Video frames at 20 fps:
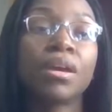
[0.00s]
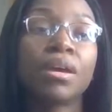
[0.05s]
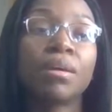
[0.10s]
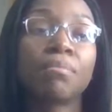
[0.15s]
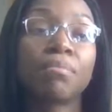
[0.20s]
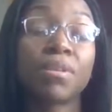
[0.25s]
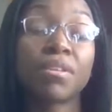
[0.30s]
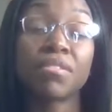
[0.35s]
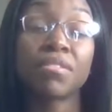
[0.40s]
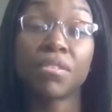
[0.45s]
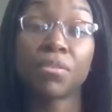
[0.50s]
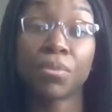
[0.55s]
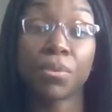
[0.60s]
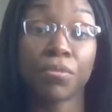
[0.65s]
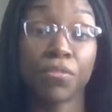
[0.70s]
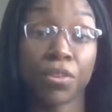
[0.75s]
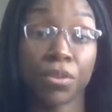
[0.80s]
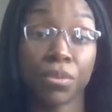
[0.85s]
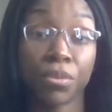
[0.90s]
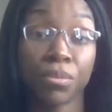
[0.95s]
Princeton
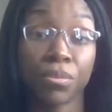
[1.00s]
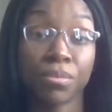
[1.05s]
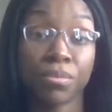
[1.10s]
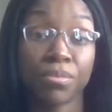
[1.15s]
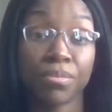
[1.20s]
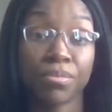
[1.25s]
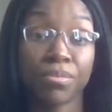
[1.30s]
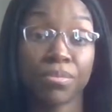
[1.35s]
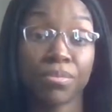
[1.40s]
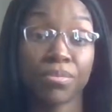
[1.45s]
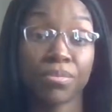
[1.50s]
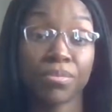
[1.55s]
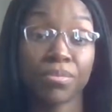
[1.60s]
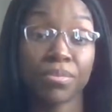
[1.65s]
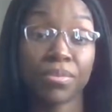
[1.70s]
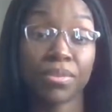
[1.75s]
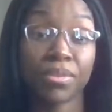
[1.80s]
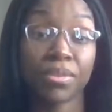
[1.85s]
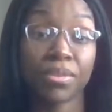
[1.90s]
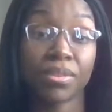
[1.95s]
review.
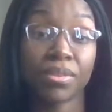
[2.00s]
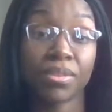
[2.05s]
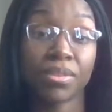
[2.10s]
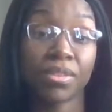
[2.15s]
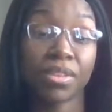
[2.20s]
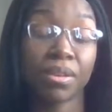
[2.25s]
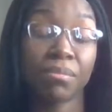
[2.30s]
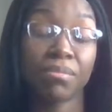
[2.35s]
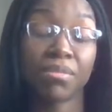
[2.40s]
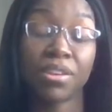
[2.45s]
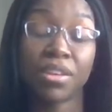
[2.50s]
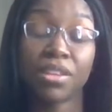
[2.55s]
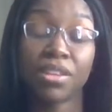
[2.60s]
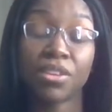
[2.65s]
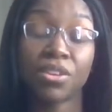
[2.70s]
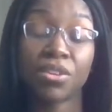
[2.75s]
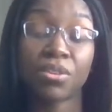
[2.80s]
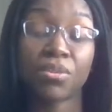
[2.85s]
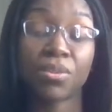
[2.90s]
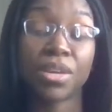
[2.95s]
I'm telling
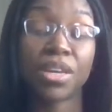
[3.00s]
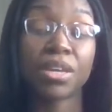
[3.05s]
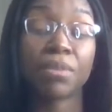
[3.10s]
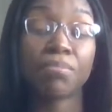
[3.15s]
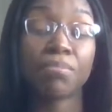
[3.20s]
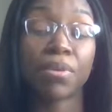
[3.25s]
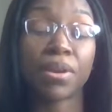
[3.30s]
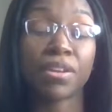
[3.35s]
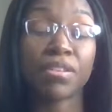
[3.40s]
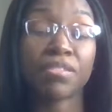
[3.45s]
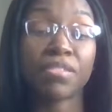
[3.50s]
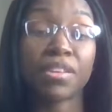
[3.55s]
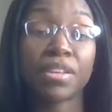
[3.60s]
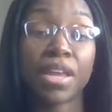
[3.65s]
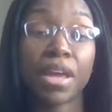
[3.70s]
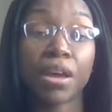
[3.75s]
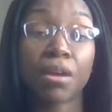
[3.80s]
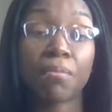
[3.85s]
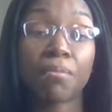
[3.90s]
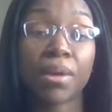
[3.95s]
you, it breaks it
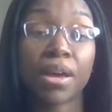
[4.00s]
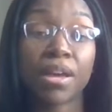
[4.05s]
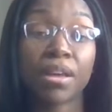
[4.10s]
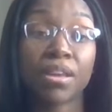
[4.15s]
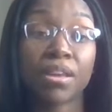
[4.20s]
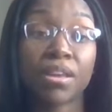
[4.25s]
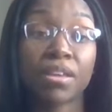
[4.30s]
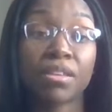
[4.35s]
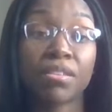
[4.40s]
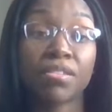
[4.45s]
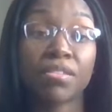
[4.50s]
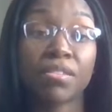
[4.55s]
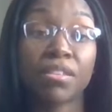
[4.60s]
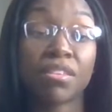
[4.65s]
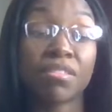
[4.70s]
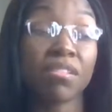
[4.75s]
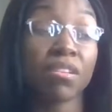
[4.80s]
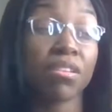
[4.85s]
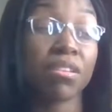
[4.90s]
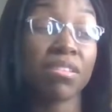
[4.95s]
down by
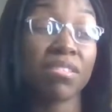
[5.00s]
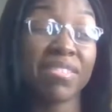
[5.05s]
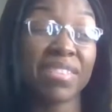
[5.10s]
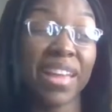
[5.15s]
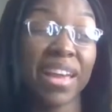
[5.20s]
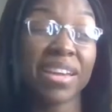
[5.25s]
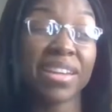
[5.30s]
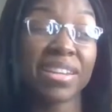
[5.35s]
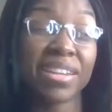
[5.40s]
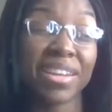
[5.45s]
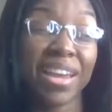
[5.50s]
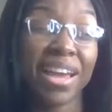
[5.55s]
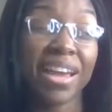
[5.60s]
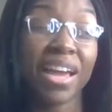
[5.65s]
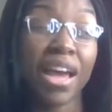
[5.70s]
it's like not.